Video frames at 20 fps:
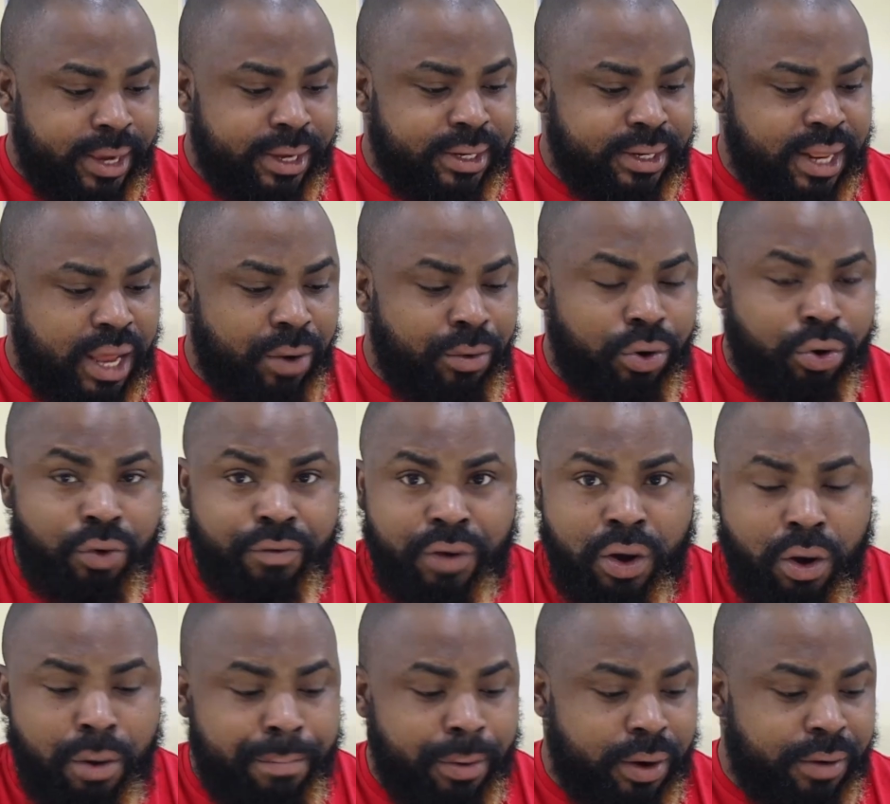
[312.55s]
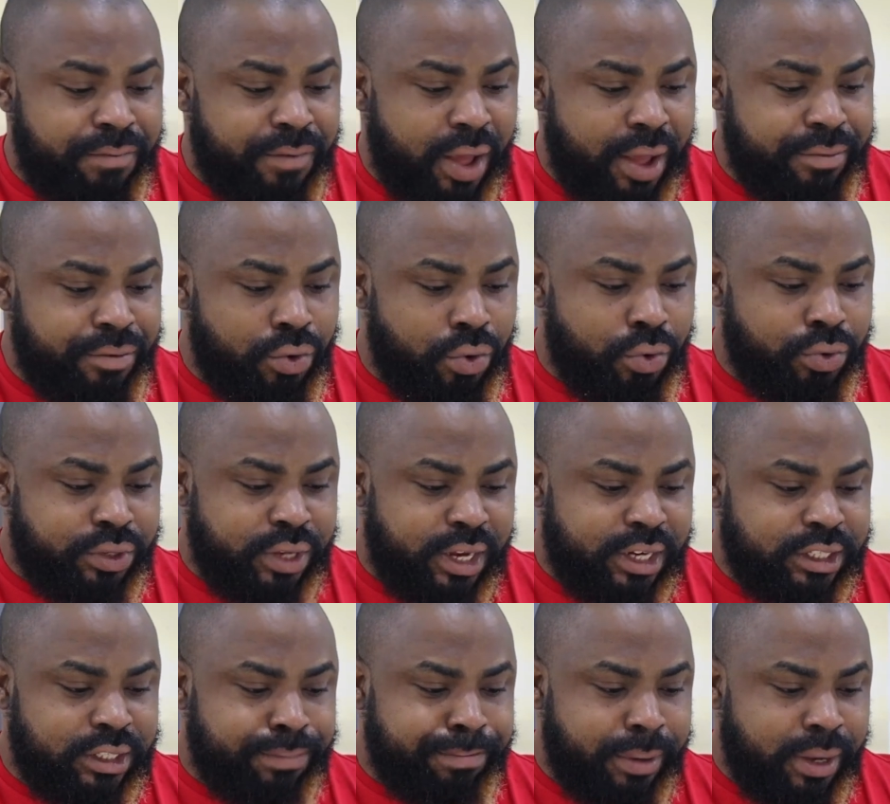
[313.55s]
in that one over 1.5 goals,
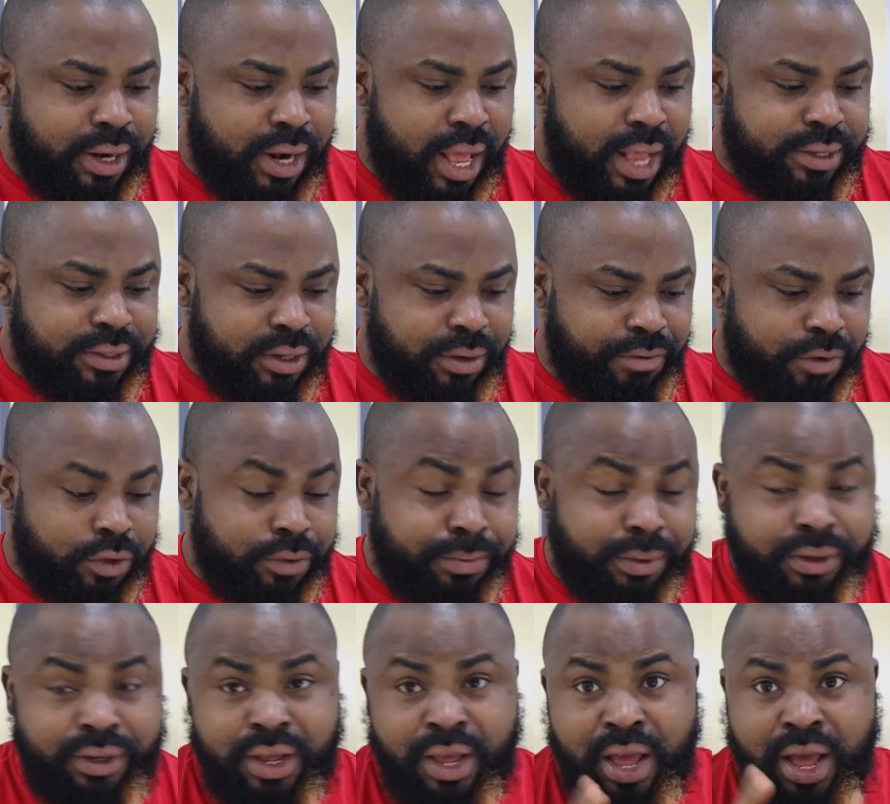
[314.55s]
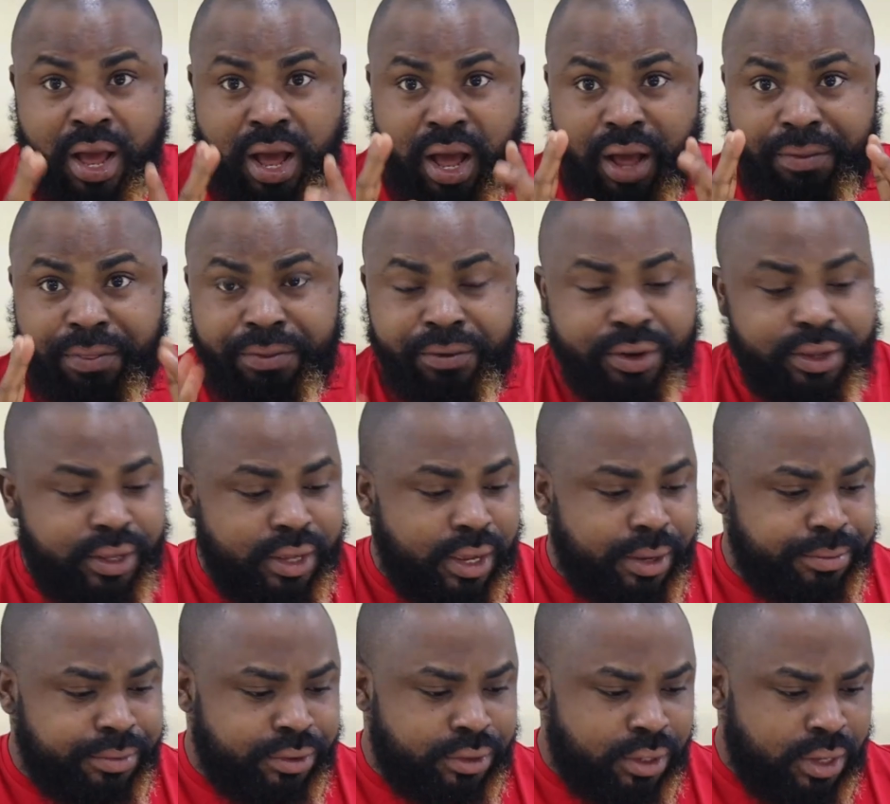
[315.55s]
and Spain, lastly from Spain, I have three
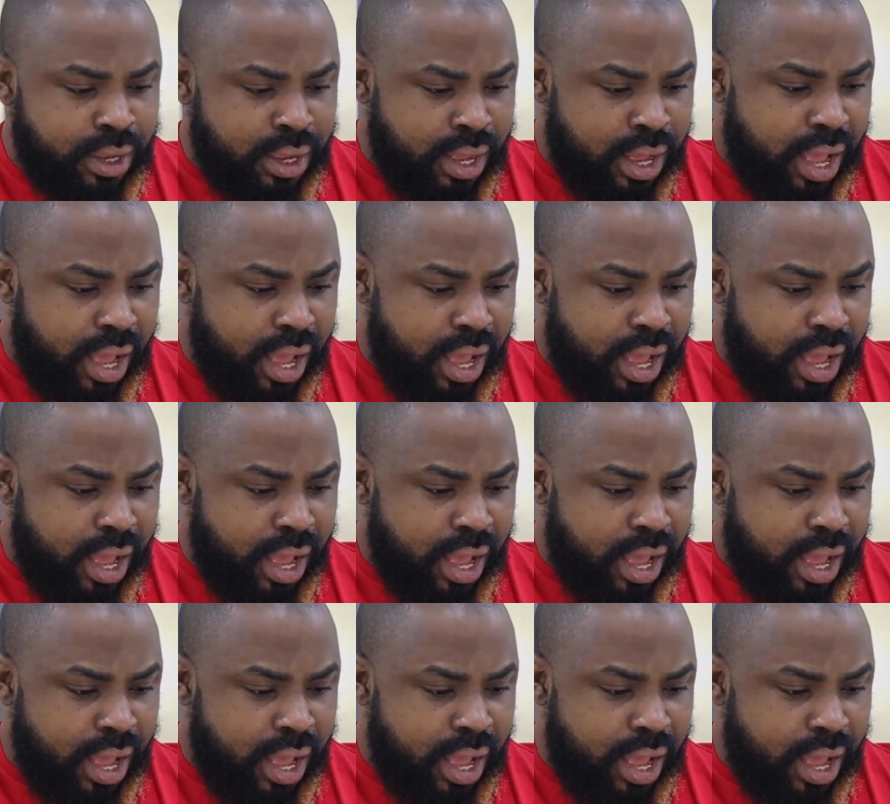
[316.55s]
games.